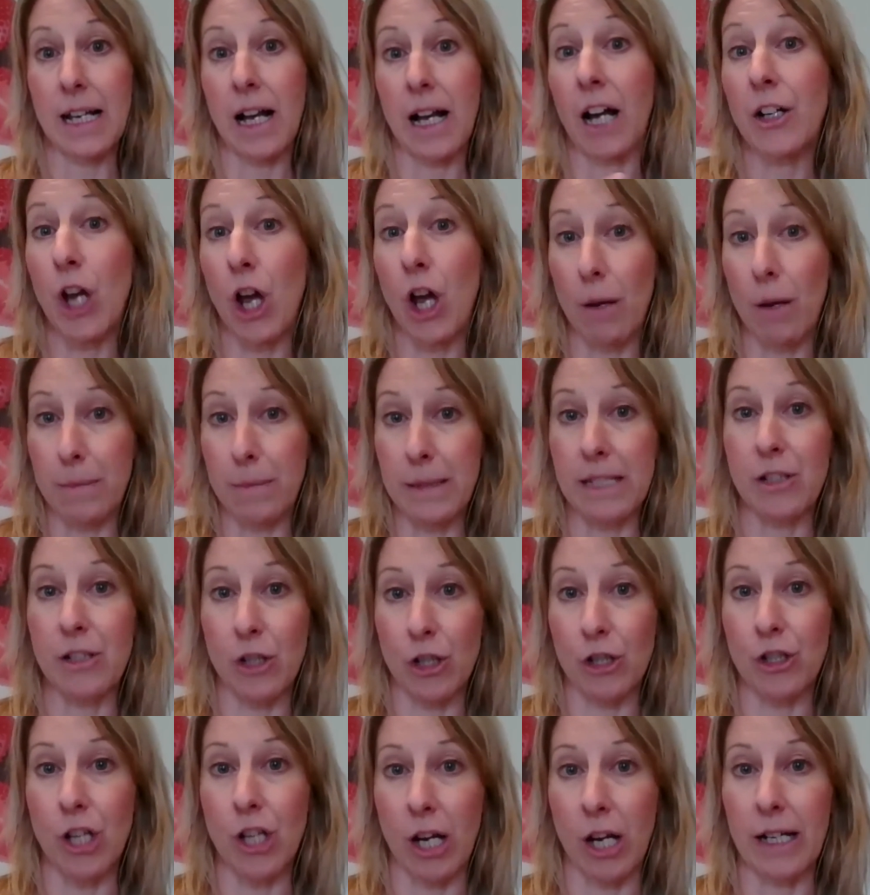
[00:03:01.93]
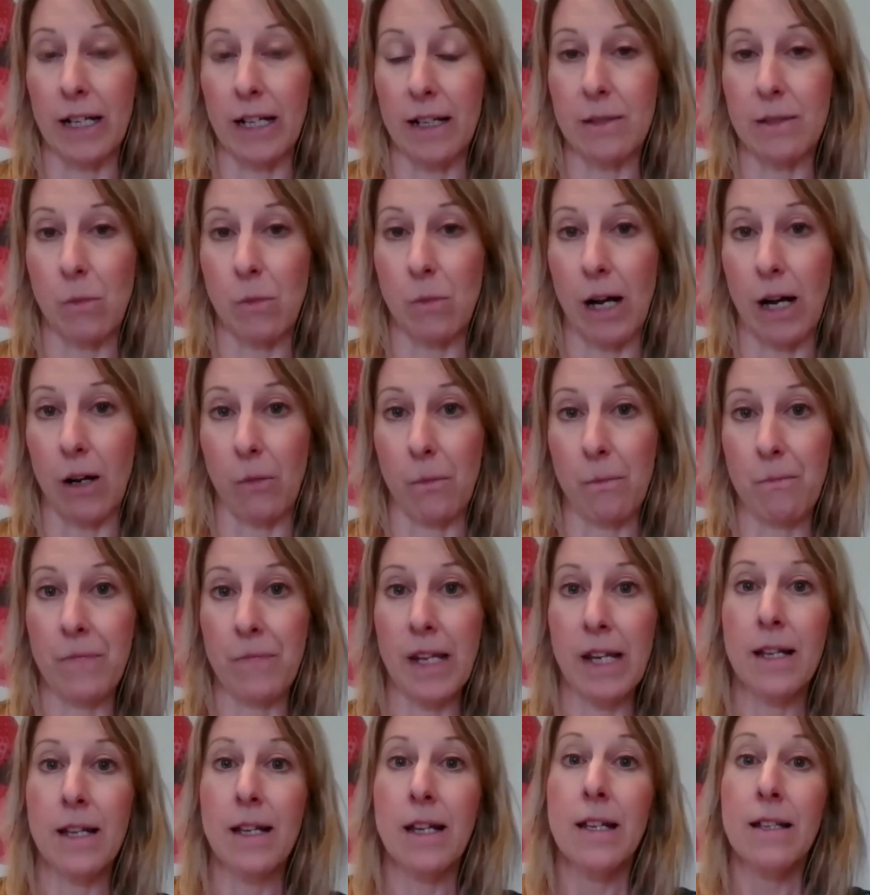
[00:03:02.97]
and herbs into your diet as well.
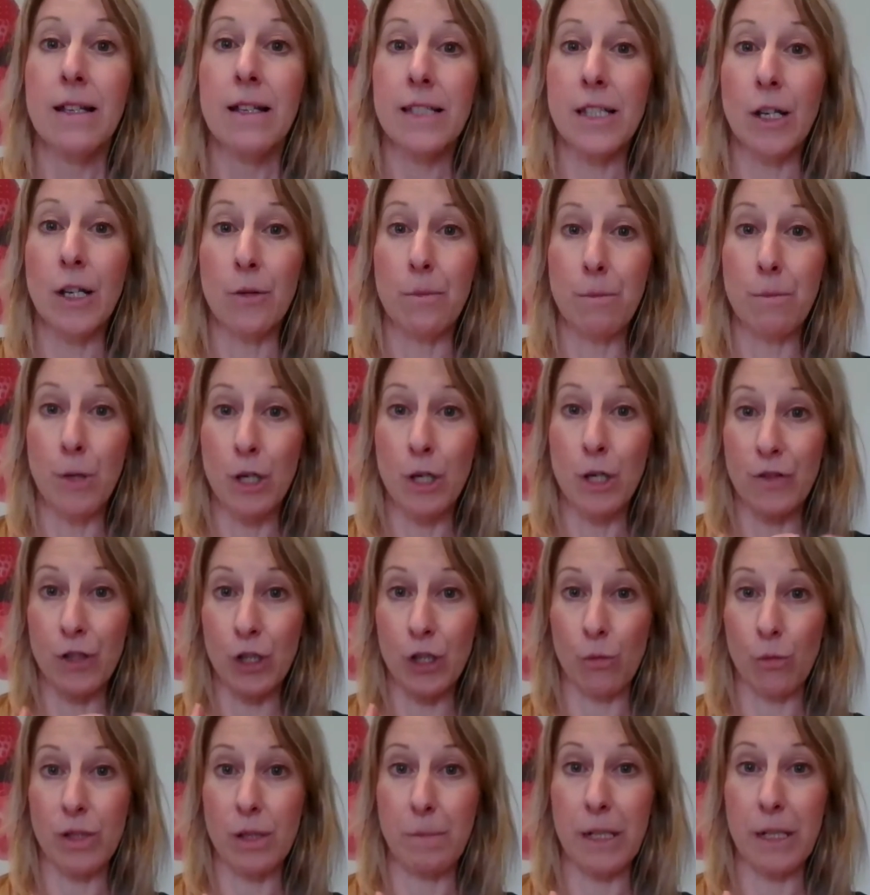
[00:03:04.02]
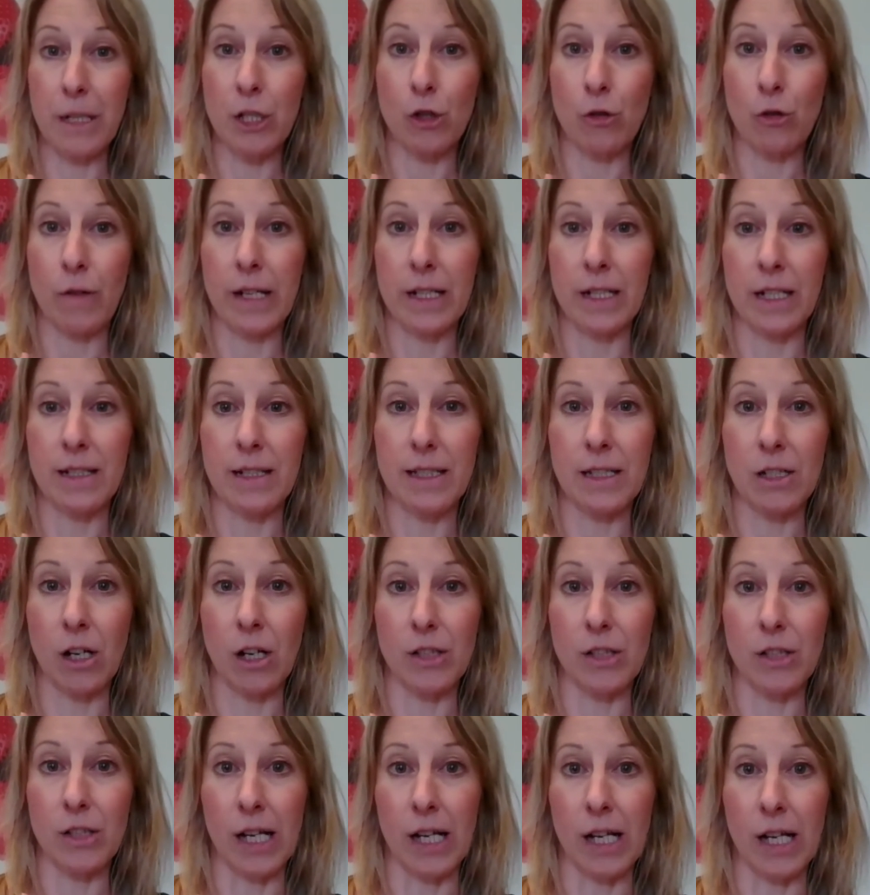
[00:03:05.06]
So moving towards a Mediterranean
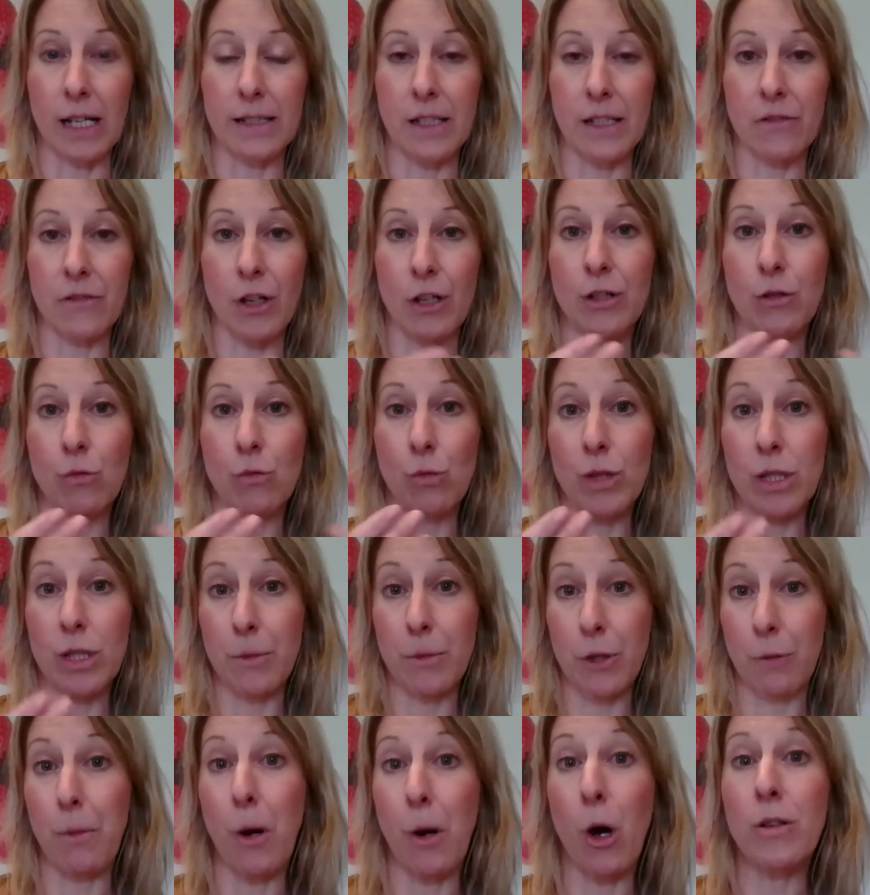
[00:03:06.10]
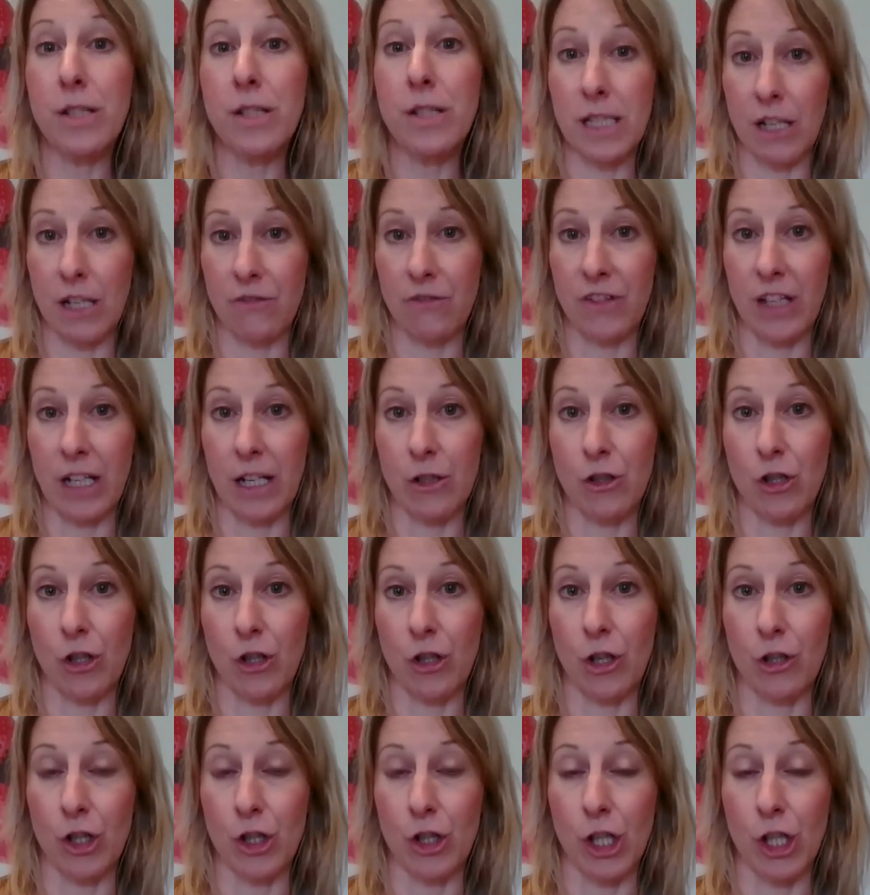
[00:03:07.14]
style diet, those are all some of the positive things you
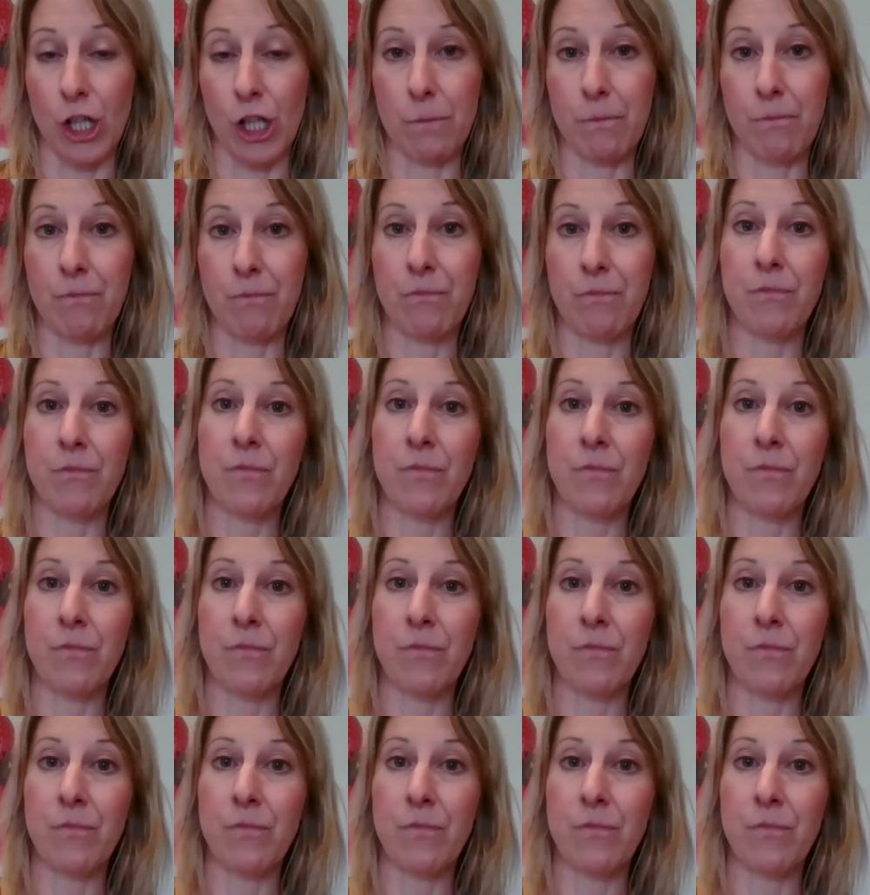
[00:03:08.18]
can do.